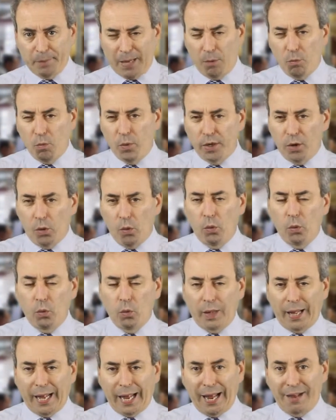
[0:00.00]
And we all
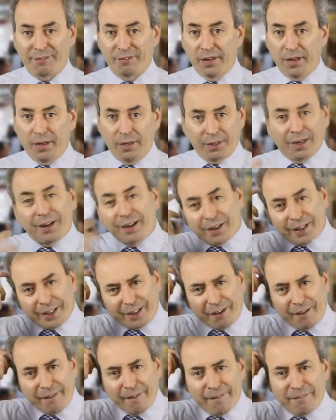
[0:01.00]
have a kind of like
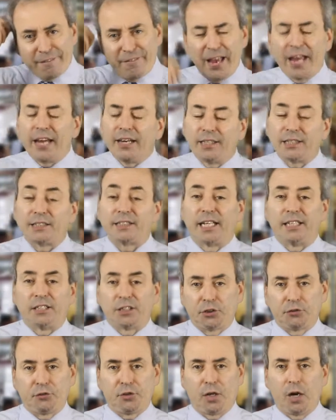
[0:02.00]
a fairness
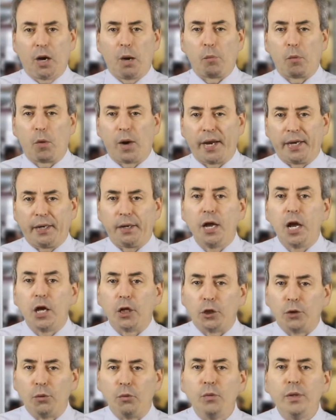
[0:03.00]
sensor in our brain.
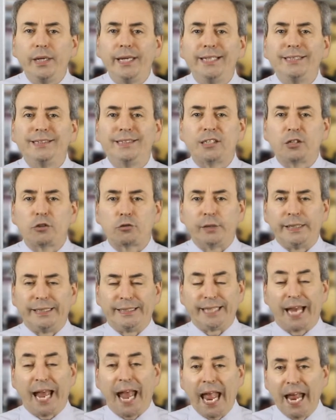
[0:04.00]
You need to
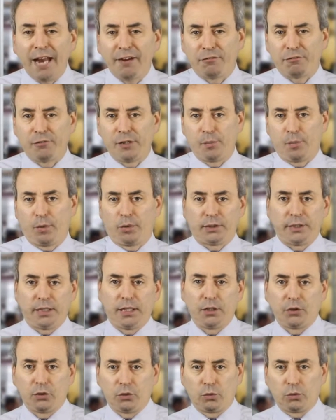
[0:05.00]
treat everybody
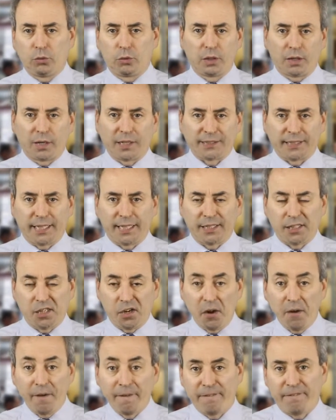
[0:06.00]
in your organisation
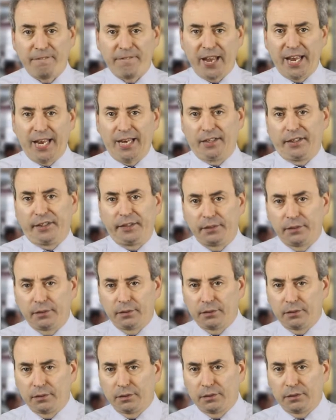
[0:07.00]
fairly.
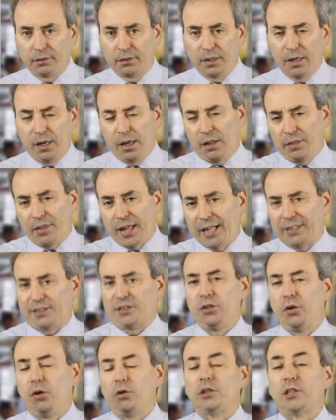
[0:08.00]
And
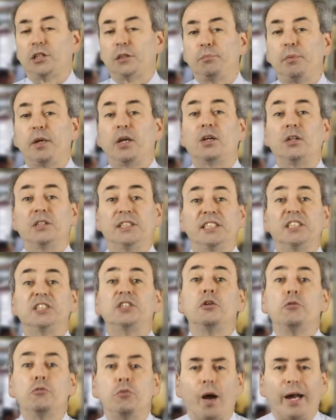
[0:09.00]
that's not just because it's
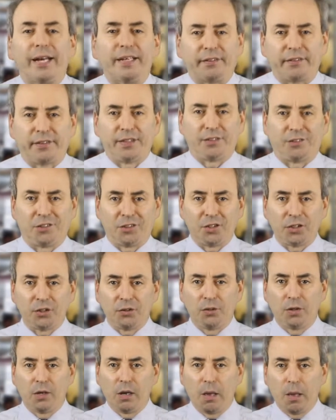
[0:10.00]
the right thing to
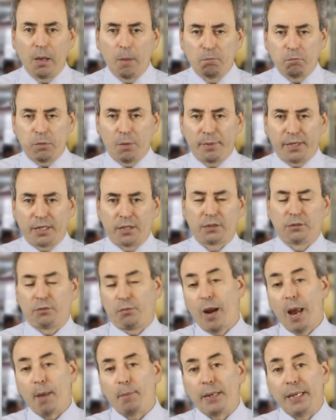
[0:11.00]
do, but because
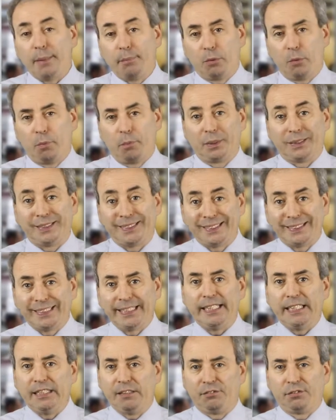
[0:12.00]
where people
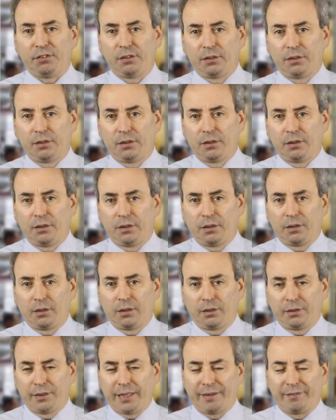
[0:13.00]
perceive
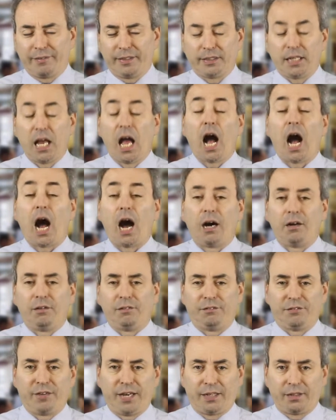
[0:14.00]
there is
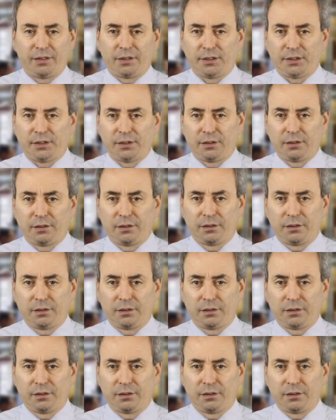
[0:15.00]
unfairness,